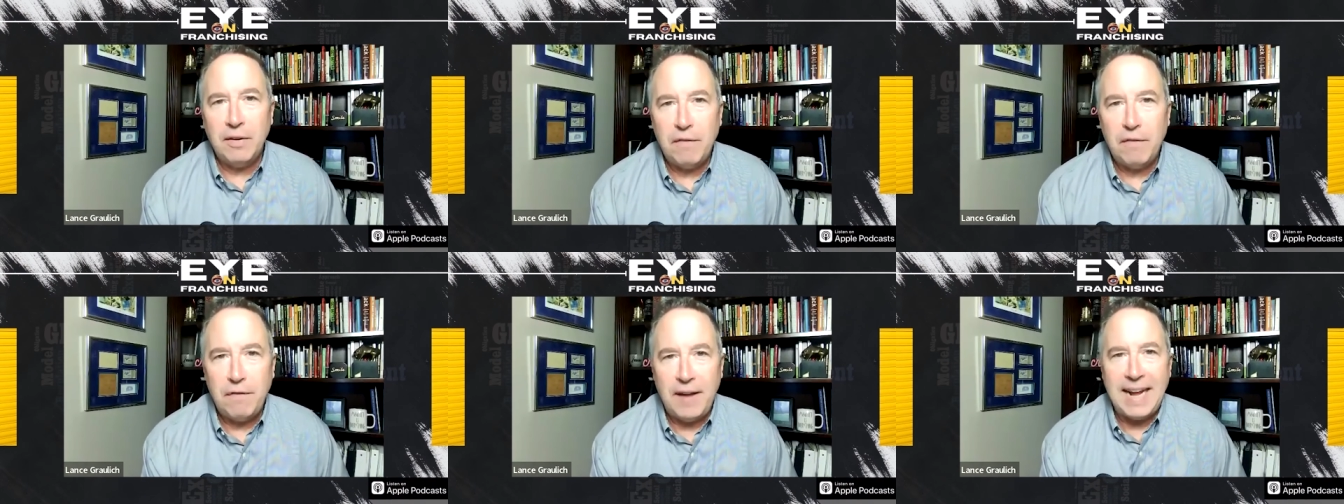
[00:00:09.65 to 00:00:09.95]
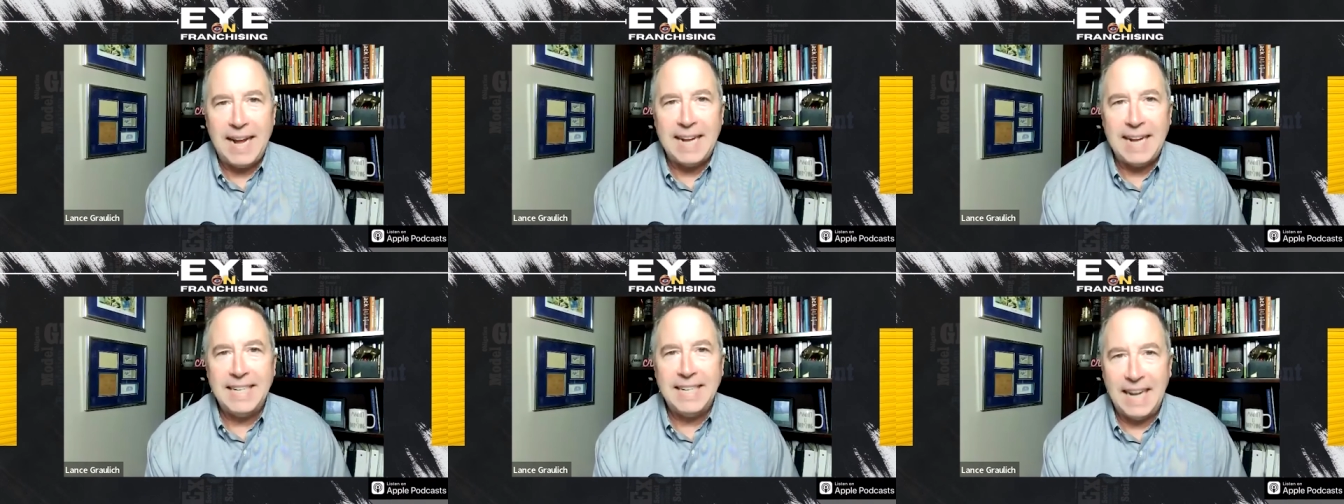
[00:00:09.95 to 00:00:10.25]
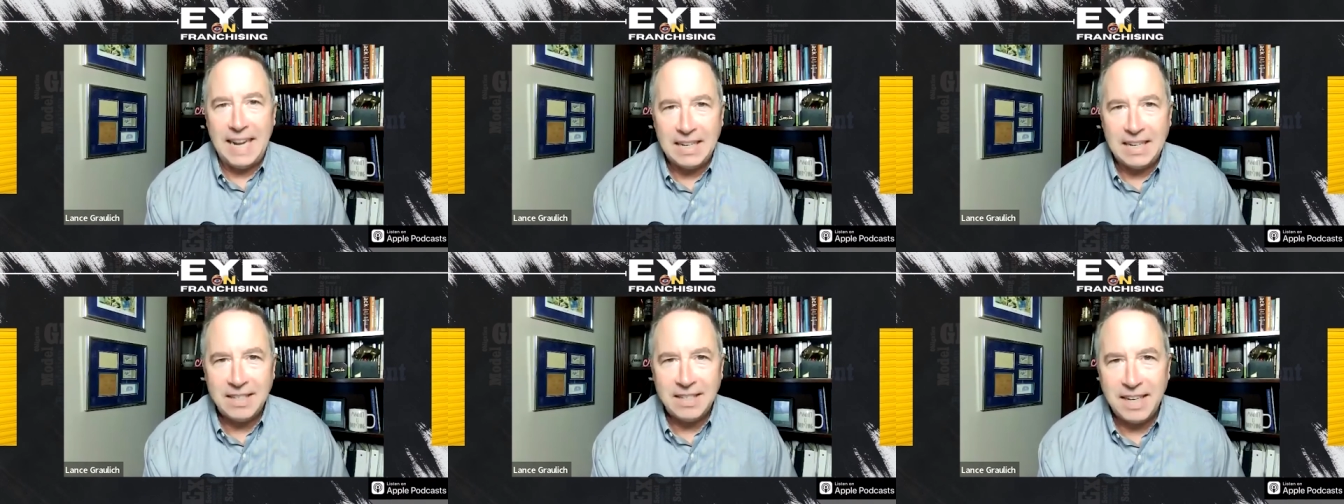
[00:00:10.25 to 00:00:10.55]

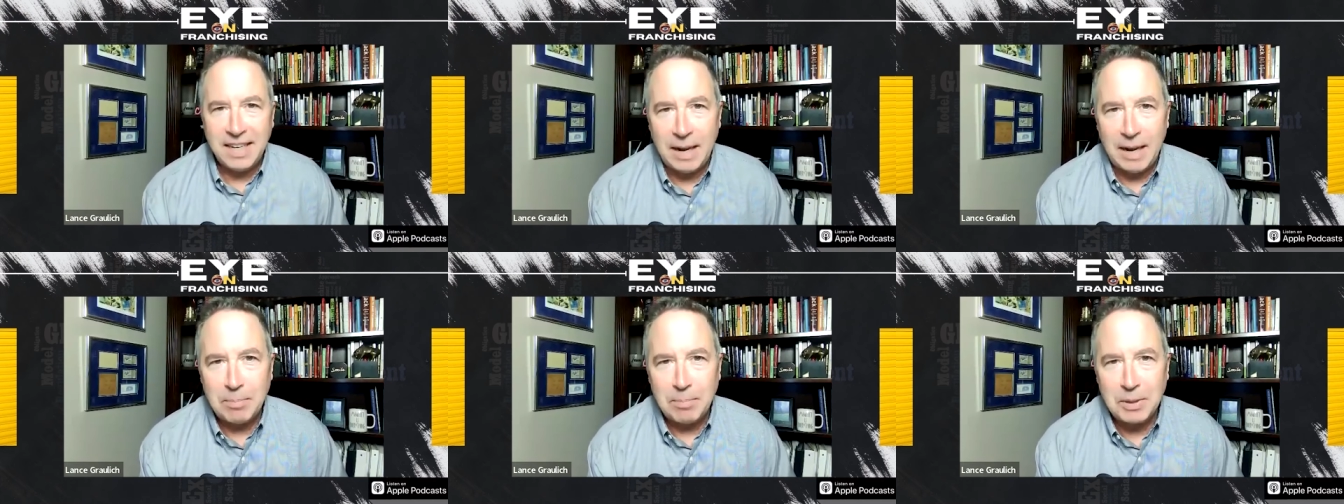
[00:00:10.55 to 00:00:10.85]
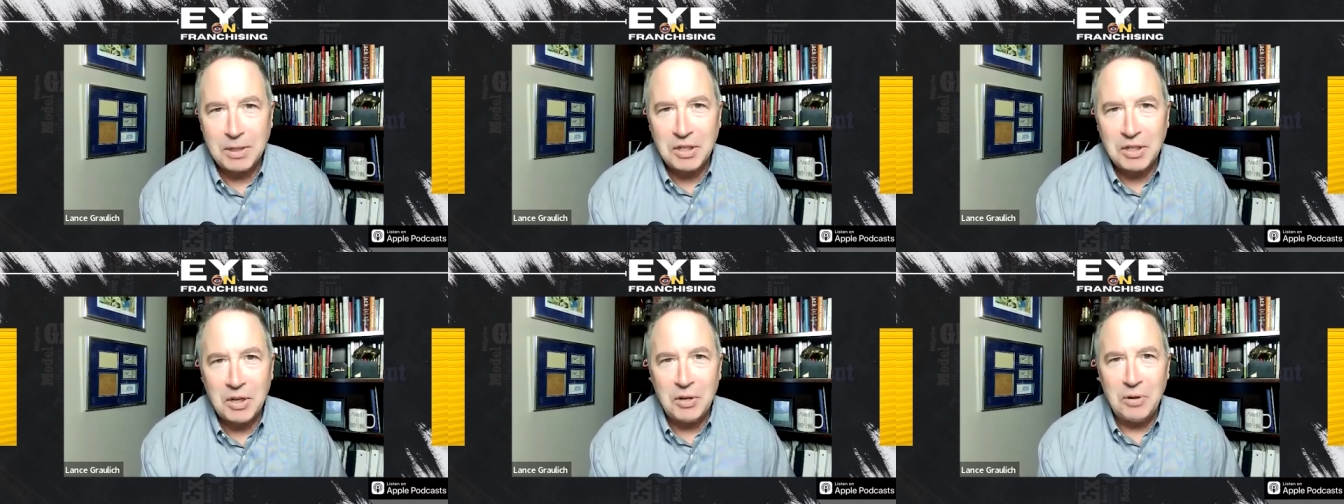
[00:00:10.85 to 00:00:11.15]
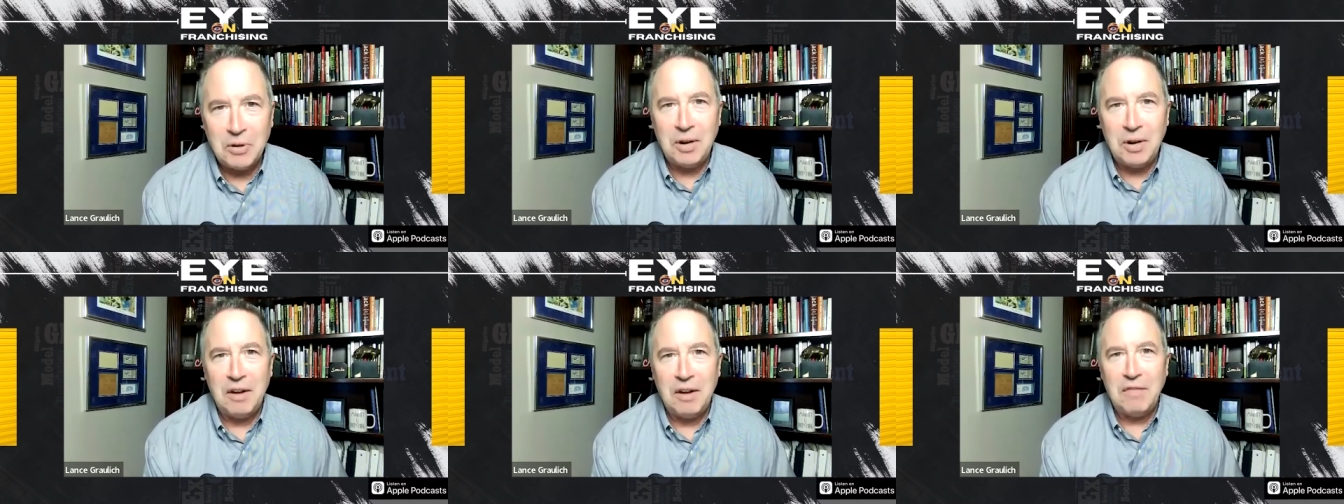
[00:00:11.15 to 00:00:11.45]
fantastic
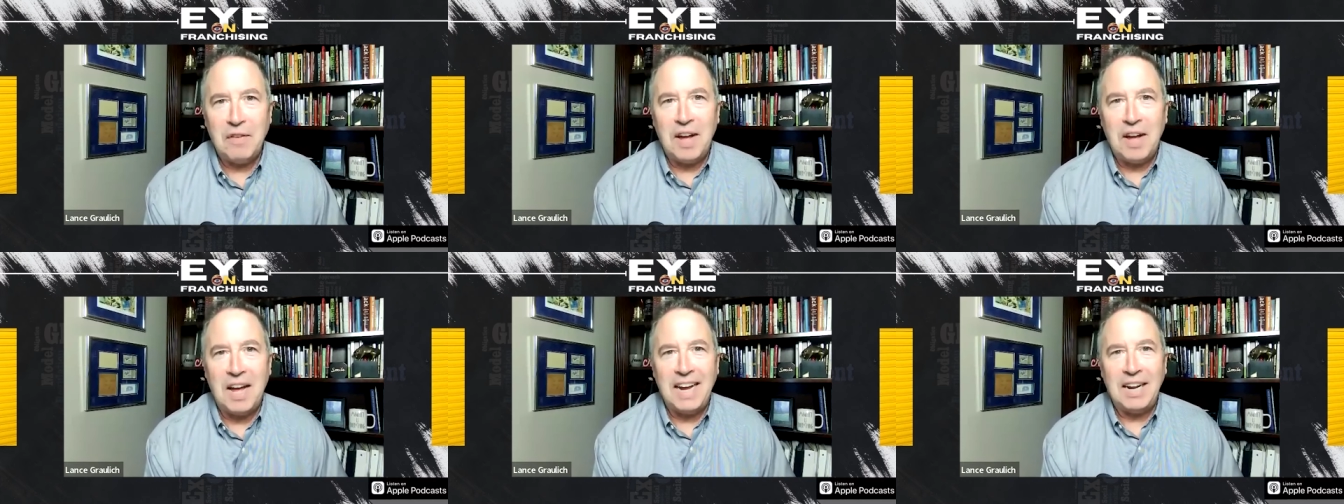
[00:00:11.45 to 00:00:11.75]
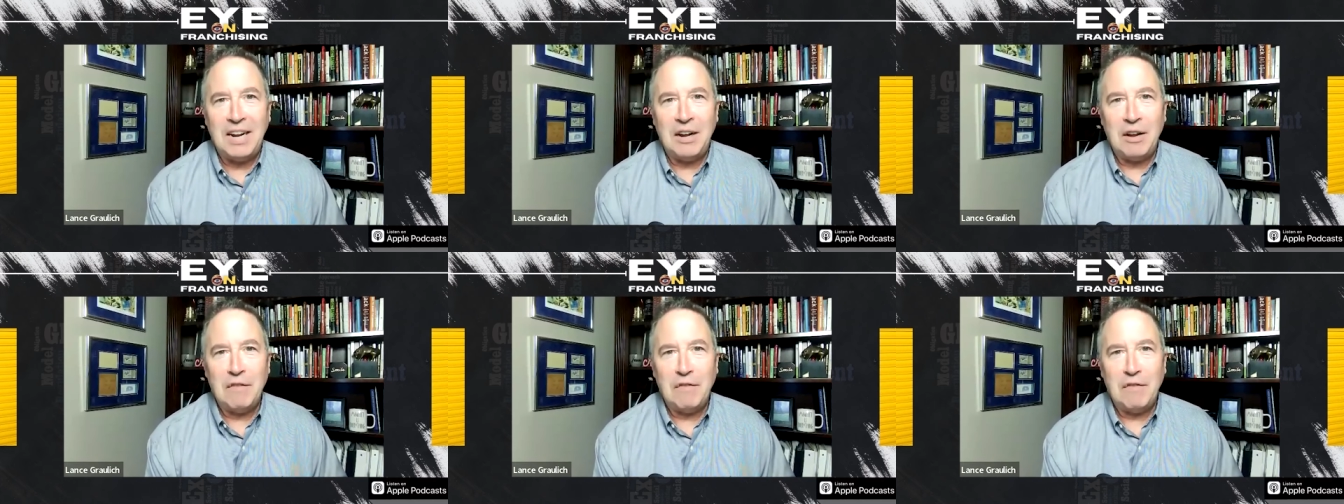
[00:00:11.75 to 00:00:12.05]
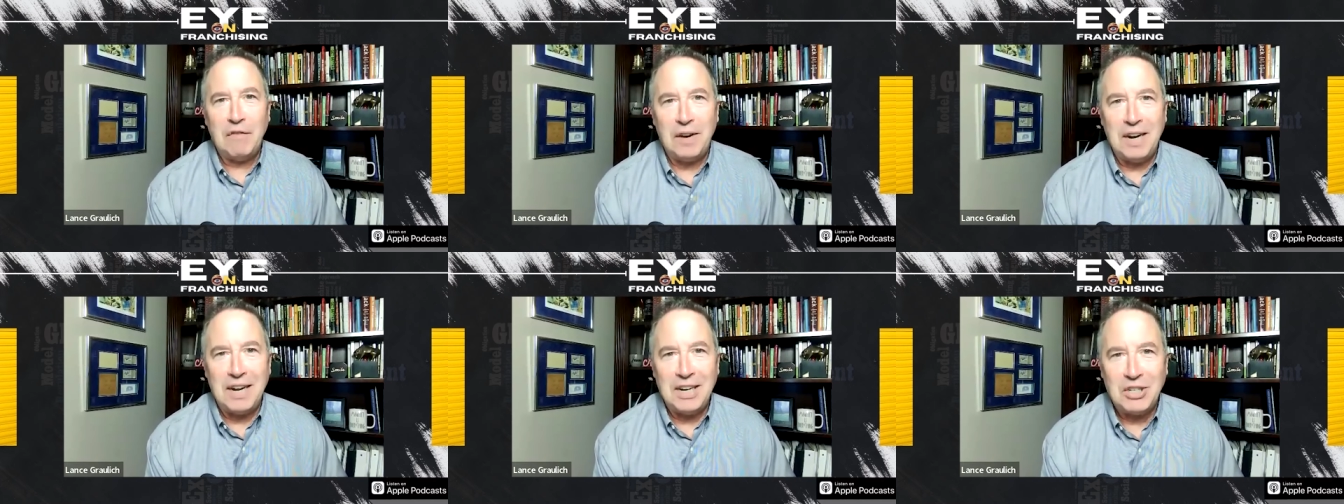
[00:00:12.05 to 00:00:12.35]
episode of Ion
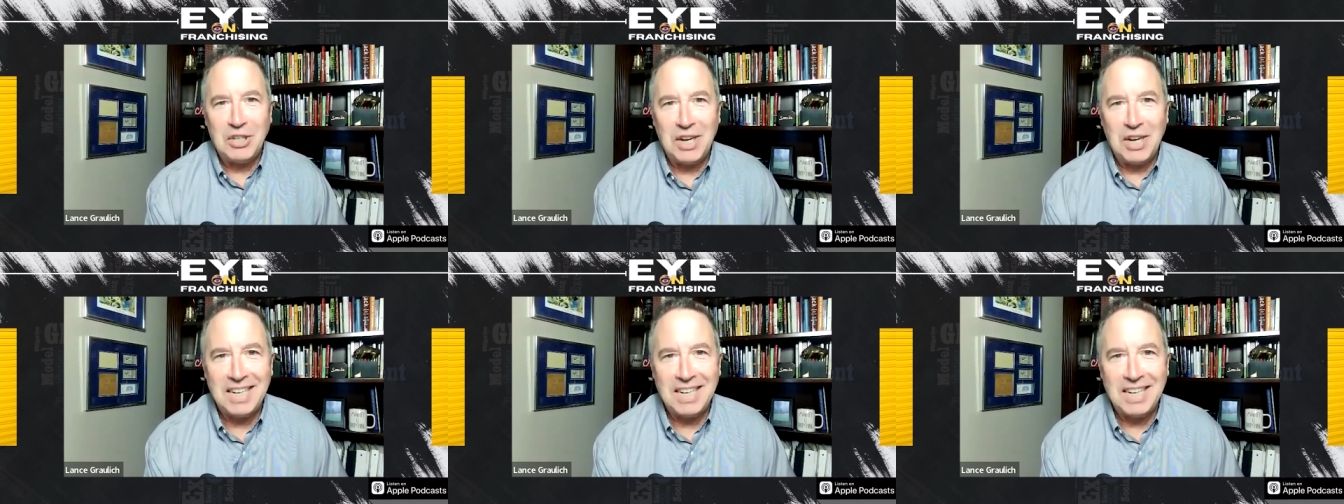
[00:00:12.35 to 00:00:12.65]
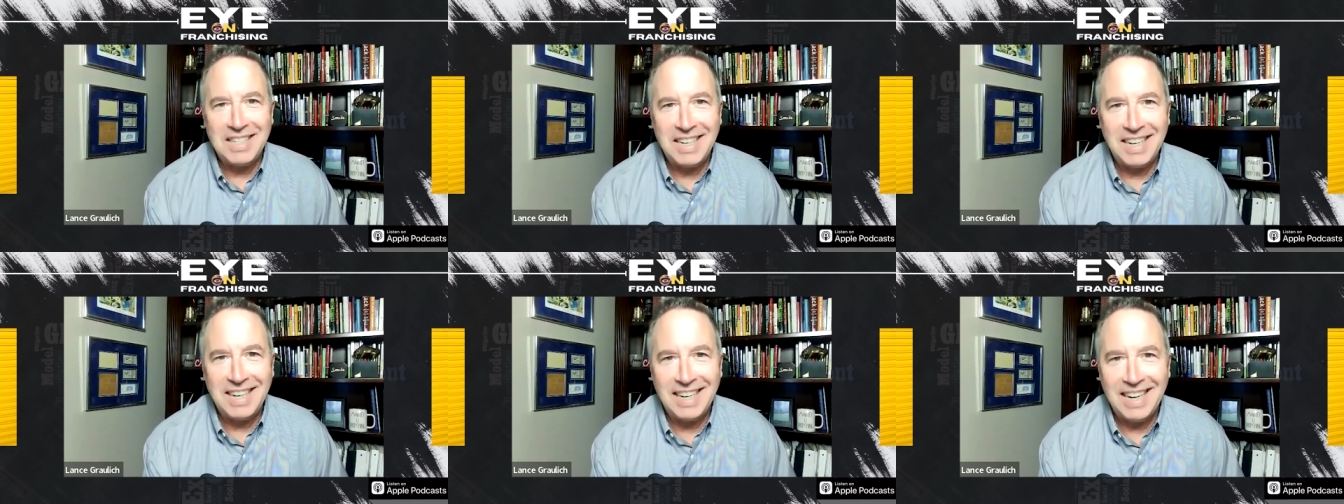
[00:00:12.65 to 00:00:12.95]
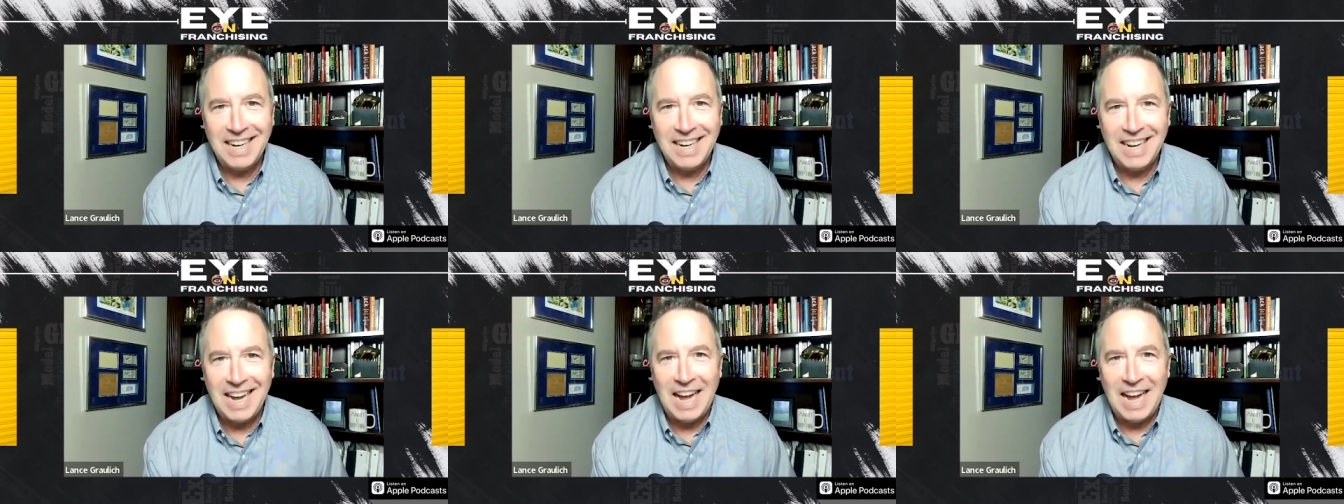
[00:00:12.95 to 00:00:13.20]
Franchising.